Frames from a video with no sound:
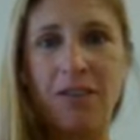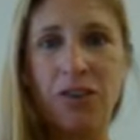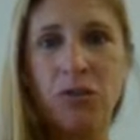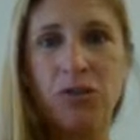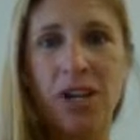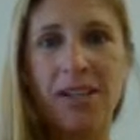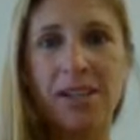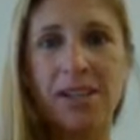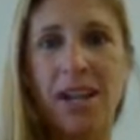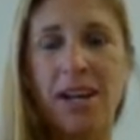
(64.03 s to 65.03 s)
you
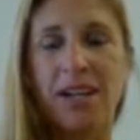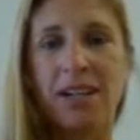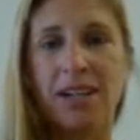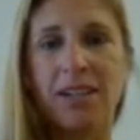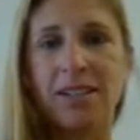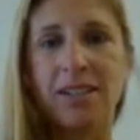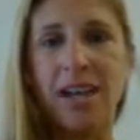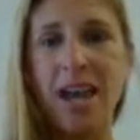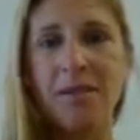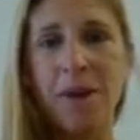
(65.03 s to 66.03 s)
just
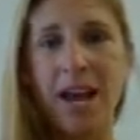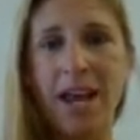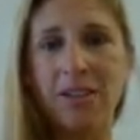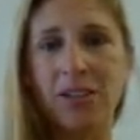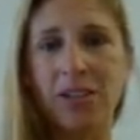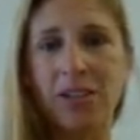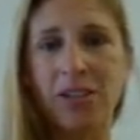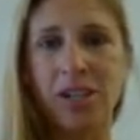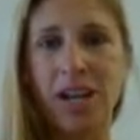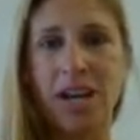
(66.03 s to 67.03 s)
take my
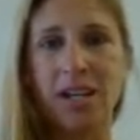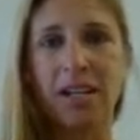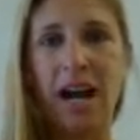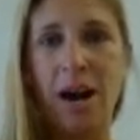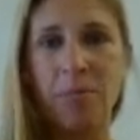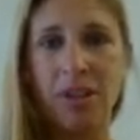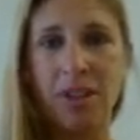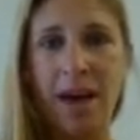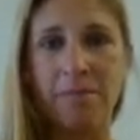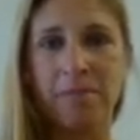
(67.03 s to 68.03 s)
answers, copy
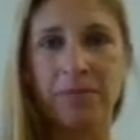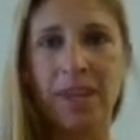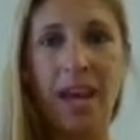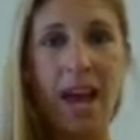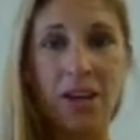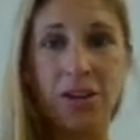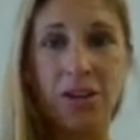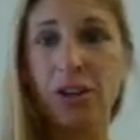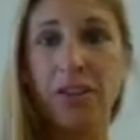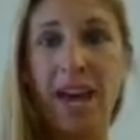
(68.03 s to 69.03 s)
them, and
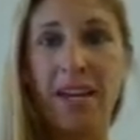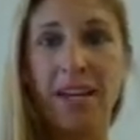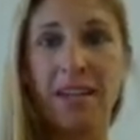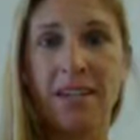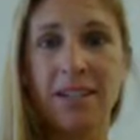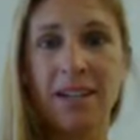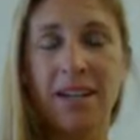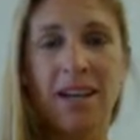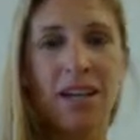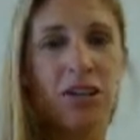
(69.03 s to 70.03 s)
turn that in,
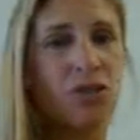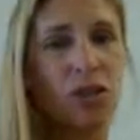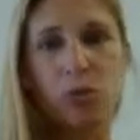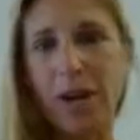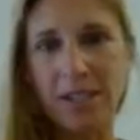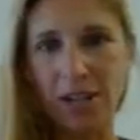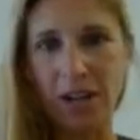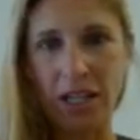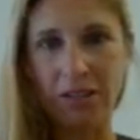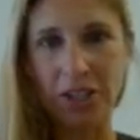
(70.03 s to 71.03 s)
you just wasted
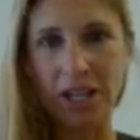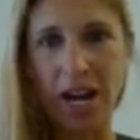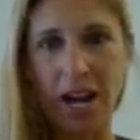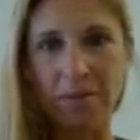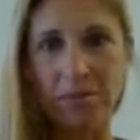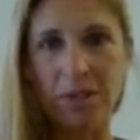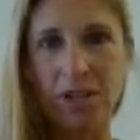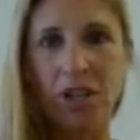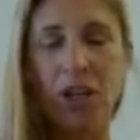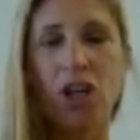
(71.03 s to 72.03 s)
all of your time.
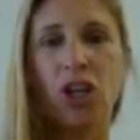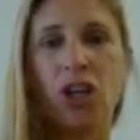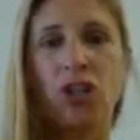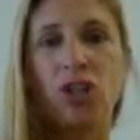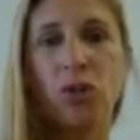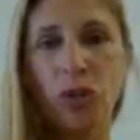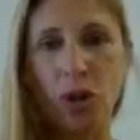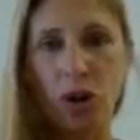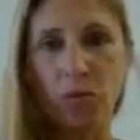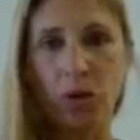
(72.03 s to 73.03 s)
Do the
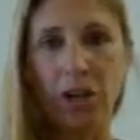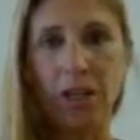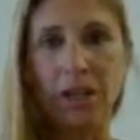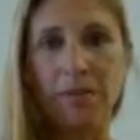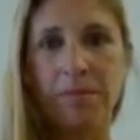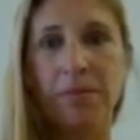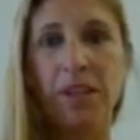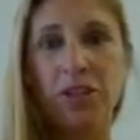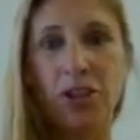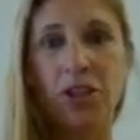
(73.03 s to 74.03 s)
homework,
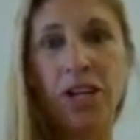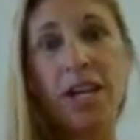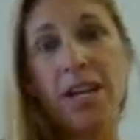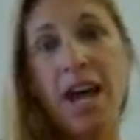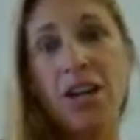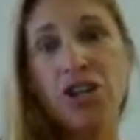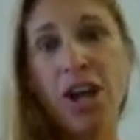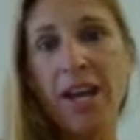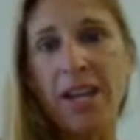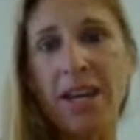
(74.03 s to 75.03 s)
turn it in, and
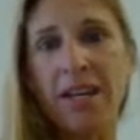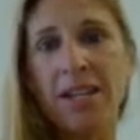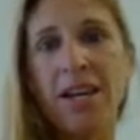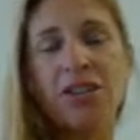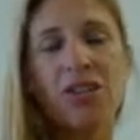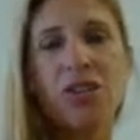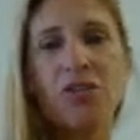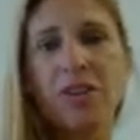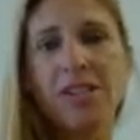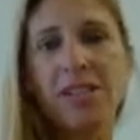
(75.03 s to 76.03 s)
check it so that you
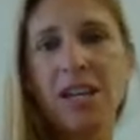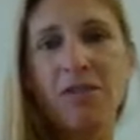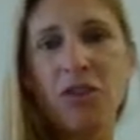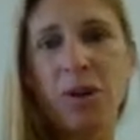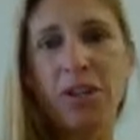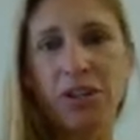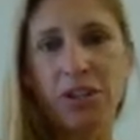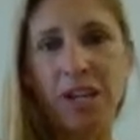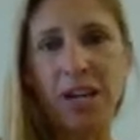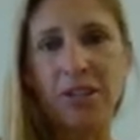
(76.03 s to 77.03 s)
can see if you
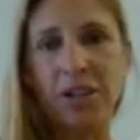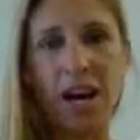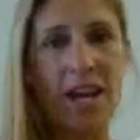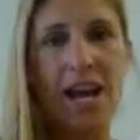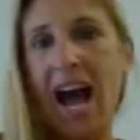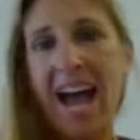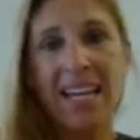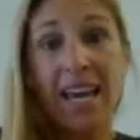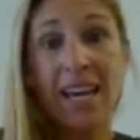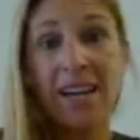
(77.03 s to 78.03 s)
understand or not. I
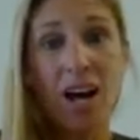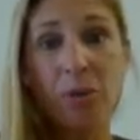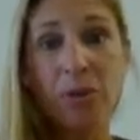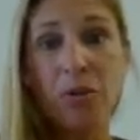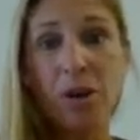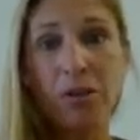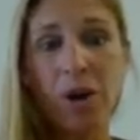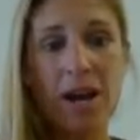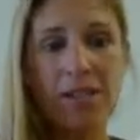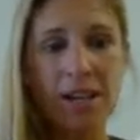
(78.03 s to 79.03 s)
can't help you
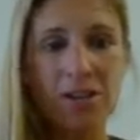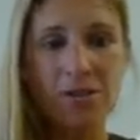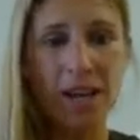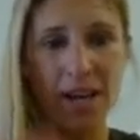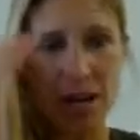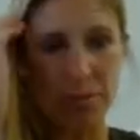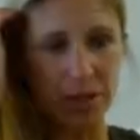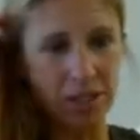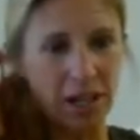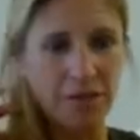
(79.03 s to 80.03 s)
otherwise, and you can't help
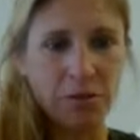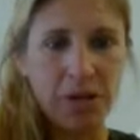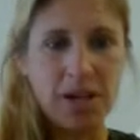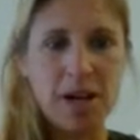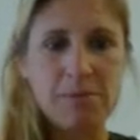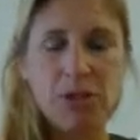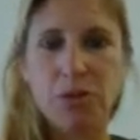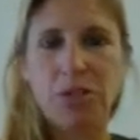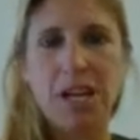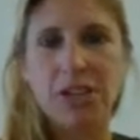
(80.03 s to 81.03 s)
yourself. And when it comes to
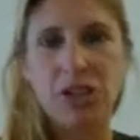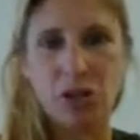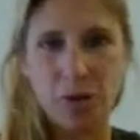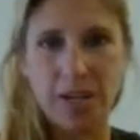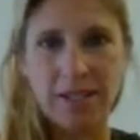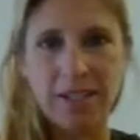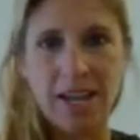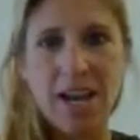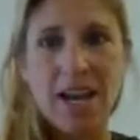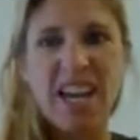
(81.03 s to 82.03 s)
a test or quiz,
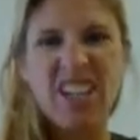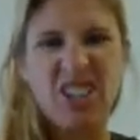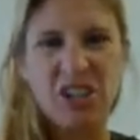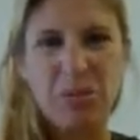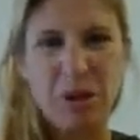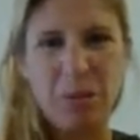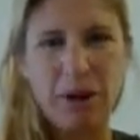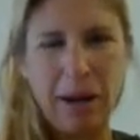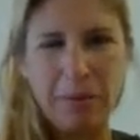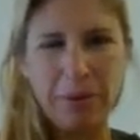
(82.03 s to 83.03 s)
it's going to be a
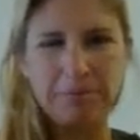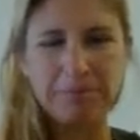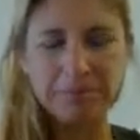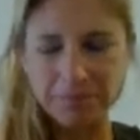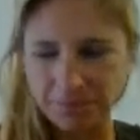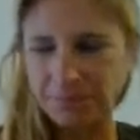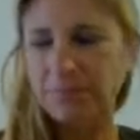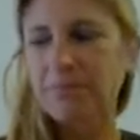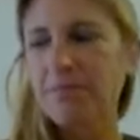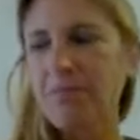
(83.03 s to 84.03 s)
problem.
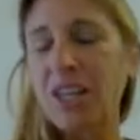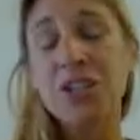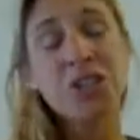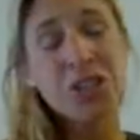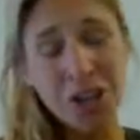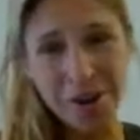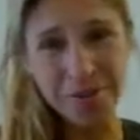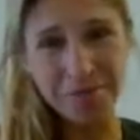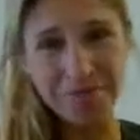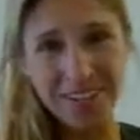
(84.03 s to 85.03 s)

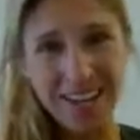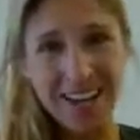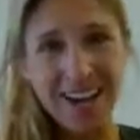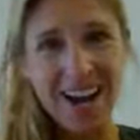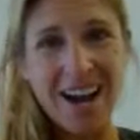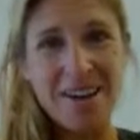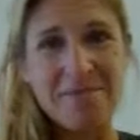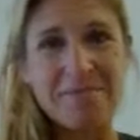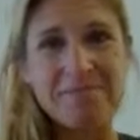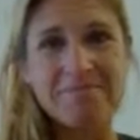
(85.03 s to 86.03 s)
So,
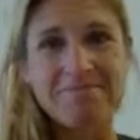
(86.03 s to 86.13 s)
we're